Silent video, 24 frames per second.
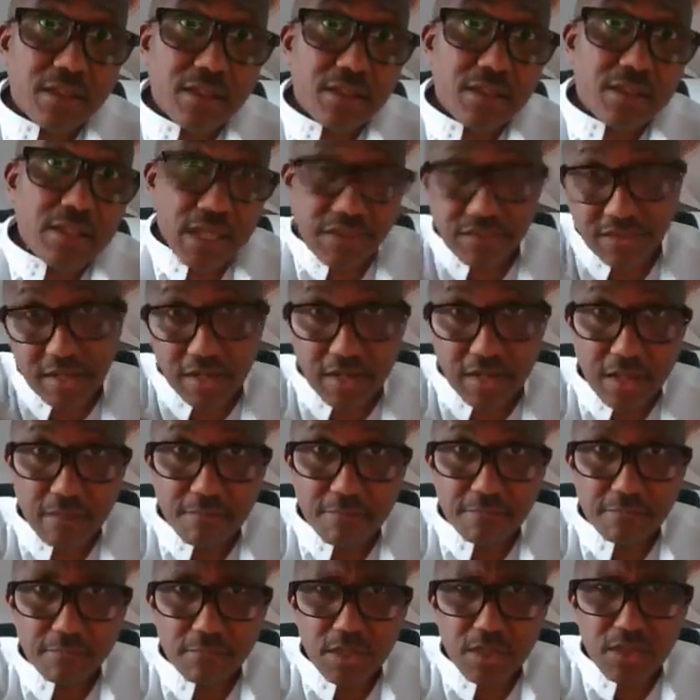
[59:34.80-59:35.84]
yesterday.
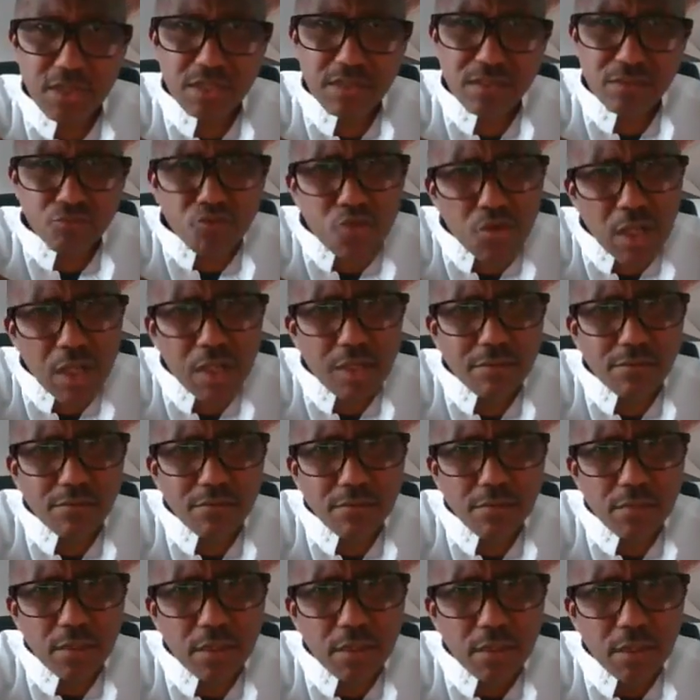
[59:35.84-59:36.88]
Is it today?
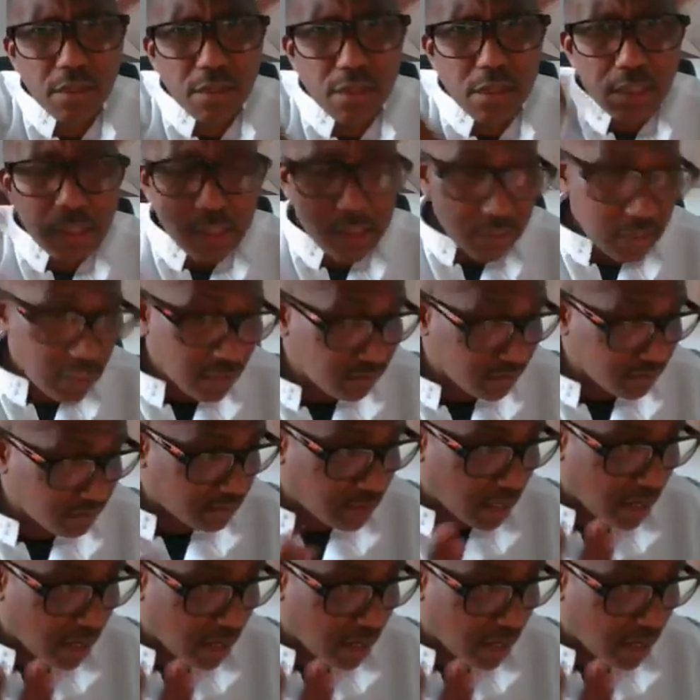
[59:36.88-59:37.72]
Yes,